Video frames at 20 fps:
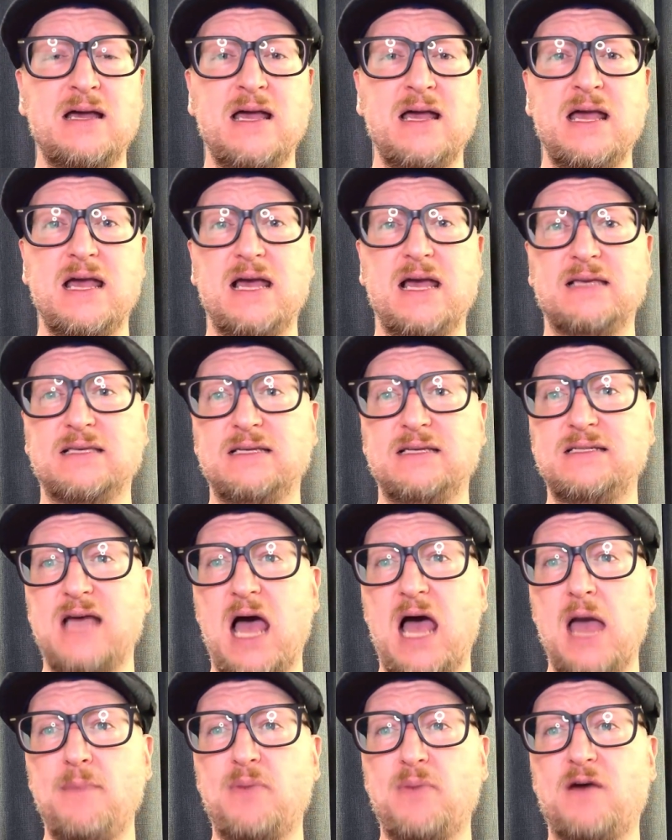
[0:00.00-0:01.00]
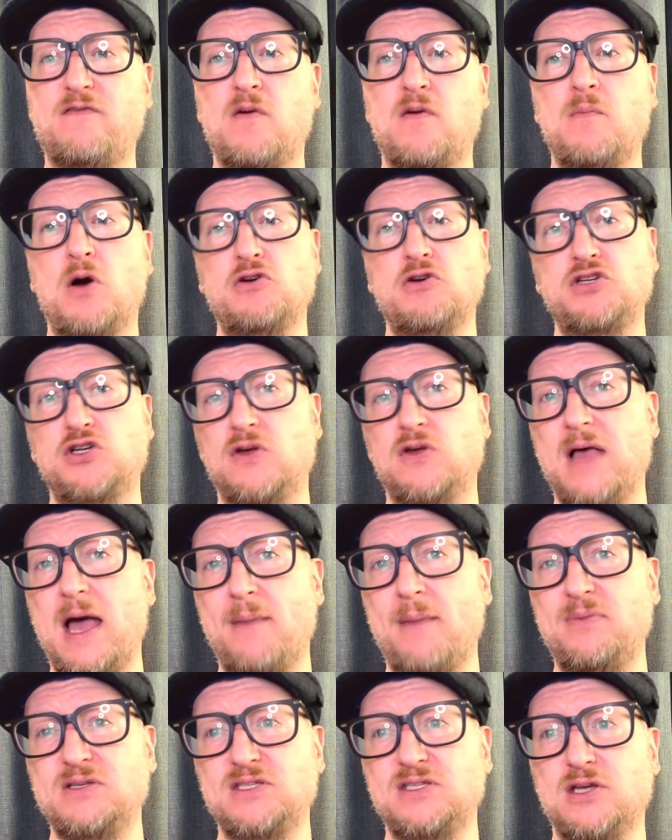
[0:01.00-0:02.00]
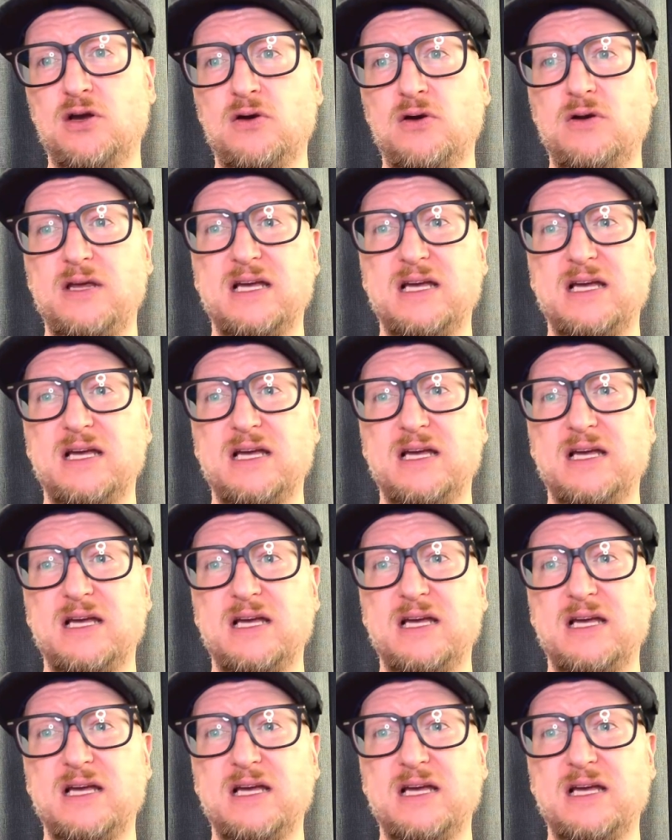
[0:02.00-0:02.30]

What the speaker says: is a type of emotional episode